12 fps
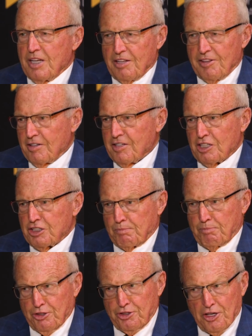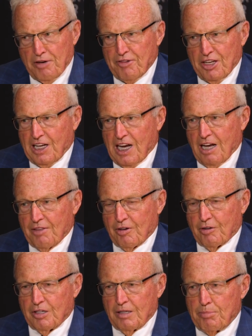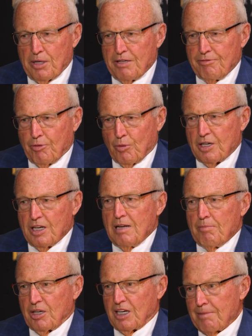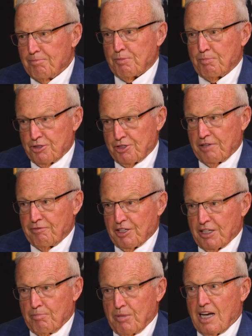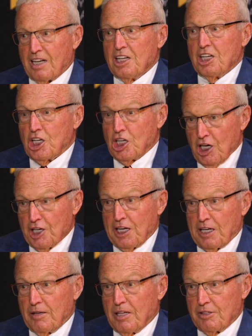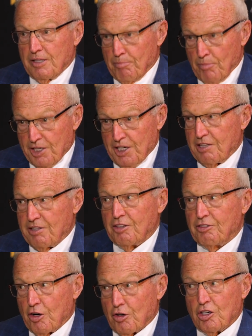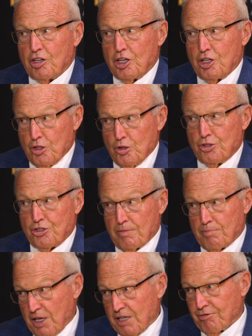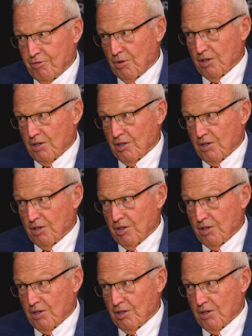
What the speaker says: They're not specific how they're going to pay for it, but I'm specific about cutting the money that they're going to use to pay for it.